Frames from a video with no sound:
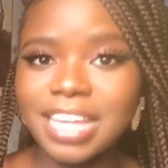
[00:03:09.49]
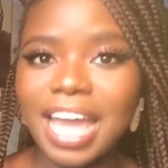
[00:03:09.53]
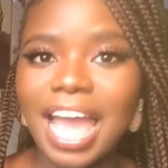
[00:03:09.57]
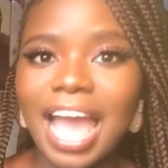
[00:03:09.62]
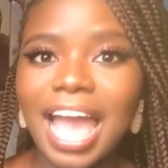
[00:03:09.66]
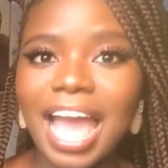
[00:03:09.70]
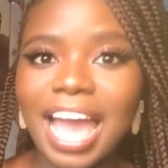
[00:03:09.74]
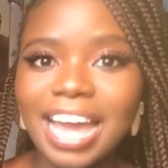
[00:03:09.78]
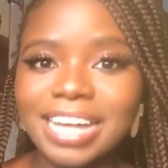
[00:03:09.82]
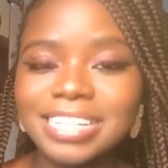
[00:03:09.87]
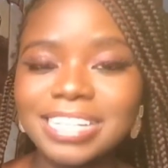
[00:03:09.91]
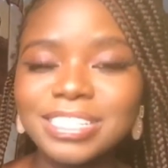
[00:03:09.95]

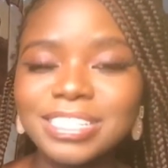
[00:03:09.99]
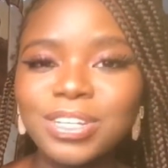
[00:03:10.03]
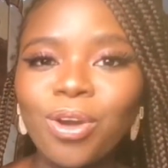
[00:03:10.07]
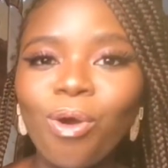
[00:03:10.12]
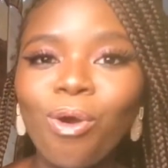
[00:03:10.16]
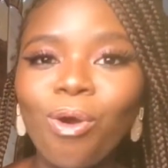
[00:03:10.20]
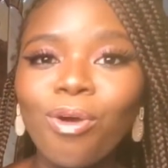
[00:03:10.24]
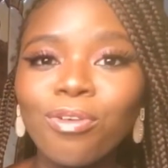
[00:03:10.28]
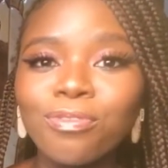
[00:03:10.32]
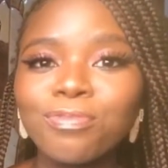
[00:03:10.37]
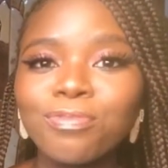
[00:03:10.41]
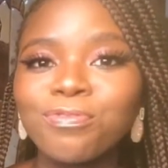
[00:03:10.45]
hands
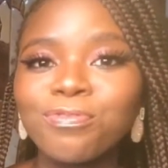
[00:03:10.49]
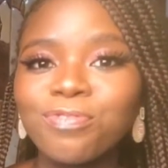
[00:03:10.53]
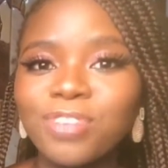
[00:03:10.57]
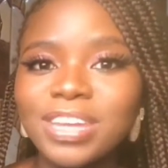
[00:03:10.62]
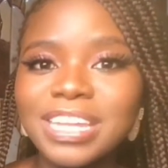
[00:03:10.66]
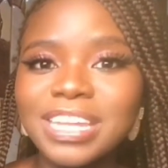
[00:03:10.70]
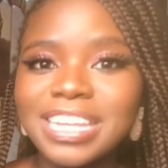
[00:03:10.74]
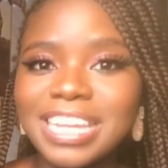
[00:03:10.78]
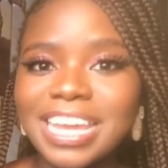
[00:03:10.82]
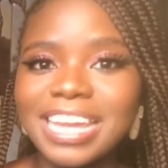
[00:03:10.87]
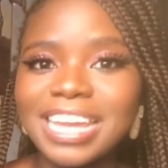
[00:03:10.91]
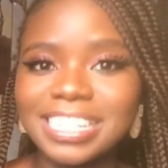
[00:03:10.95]

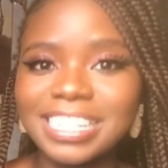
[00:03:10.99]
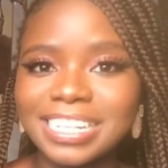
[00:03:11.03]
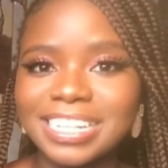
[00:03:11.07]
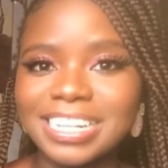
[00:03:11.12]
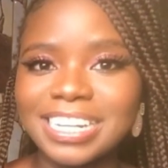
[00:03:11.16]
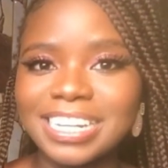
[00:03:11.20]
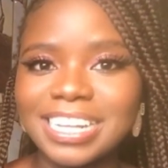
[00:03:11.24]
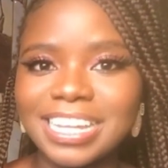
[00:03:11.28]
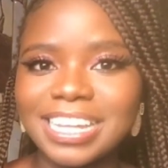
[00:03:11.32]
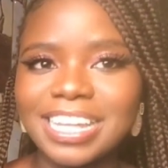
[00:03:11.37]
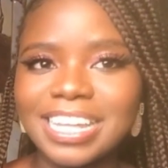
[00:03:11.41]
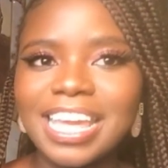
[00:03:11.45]

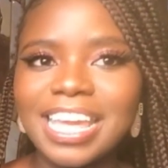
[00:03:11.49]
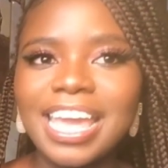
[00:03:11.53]
conveniently